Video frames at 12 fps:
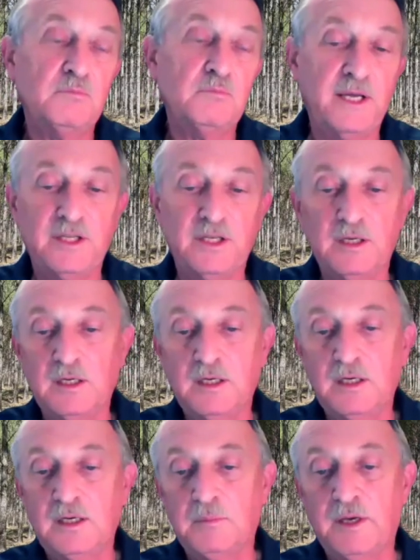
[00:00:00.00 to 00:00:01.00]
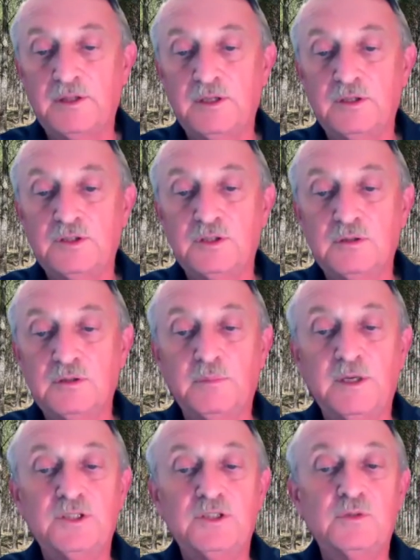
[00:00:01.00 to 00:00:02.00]
planting methods,
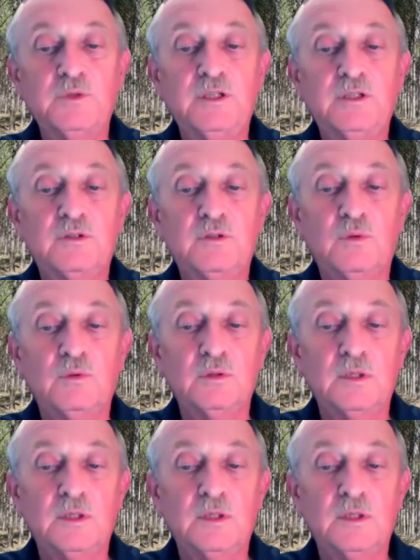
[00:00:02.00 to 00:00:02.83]
herbaceous weed control,